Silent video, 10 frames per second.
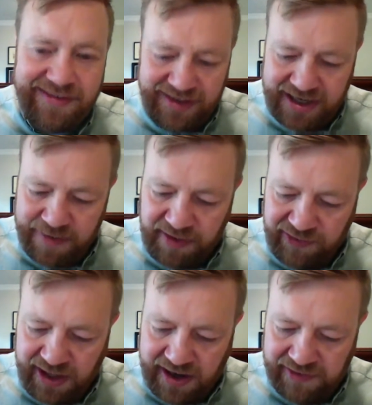the cup of
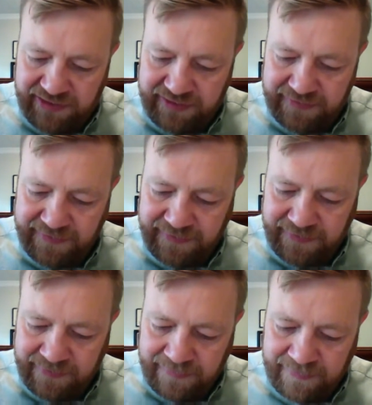love
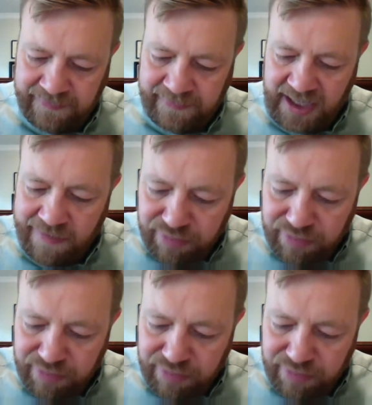and